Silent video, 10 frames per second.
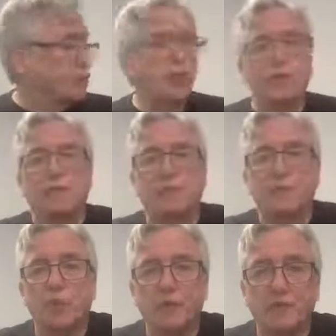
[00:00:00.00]
two of
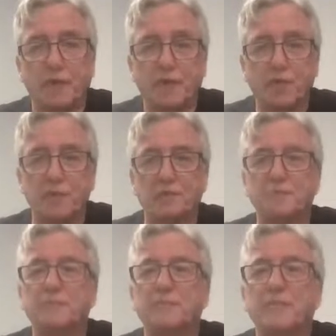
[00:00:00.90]
them wouldn't function,
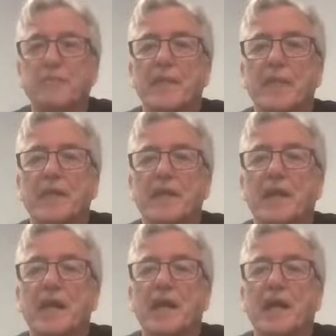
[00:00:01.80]

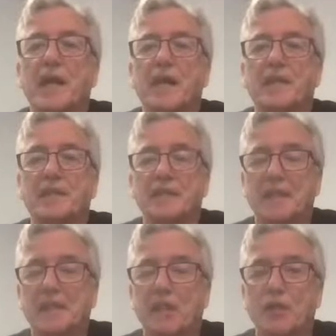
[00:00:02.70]
and
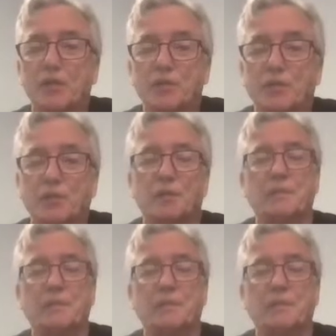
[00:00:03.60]
also